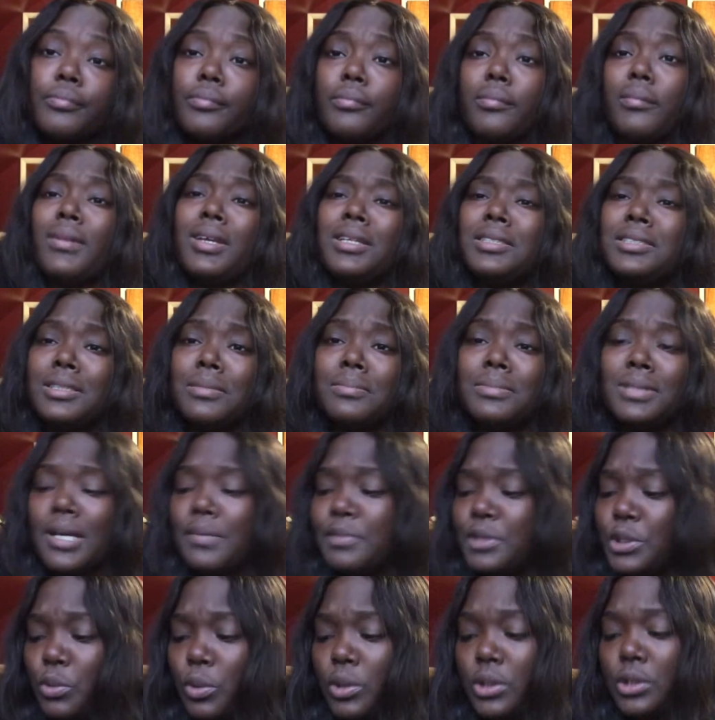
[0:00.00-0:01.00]

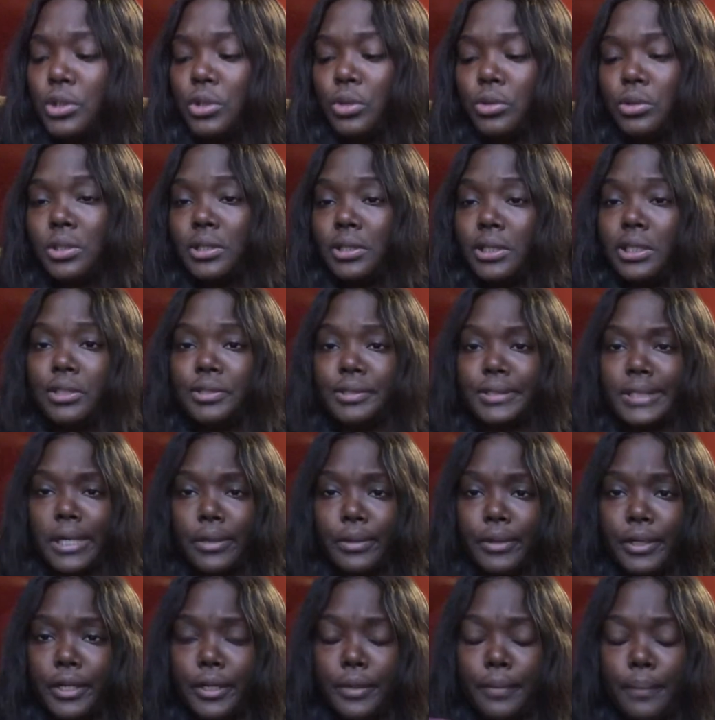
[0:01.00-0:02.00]
sometimes you want to know the deals
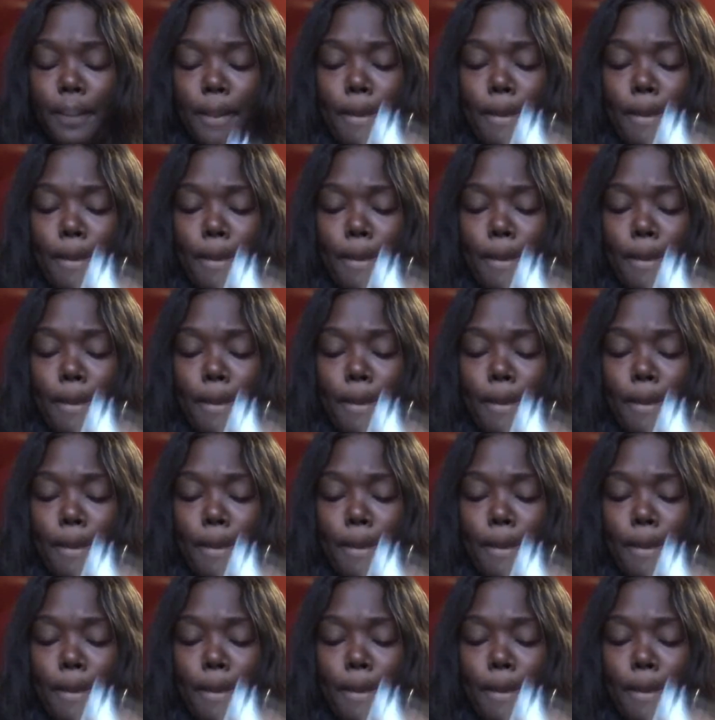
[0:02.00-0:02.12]
out here.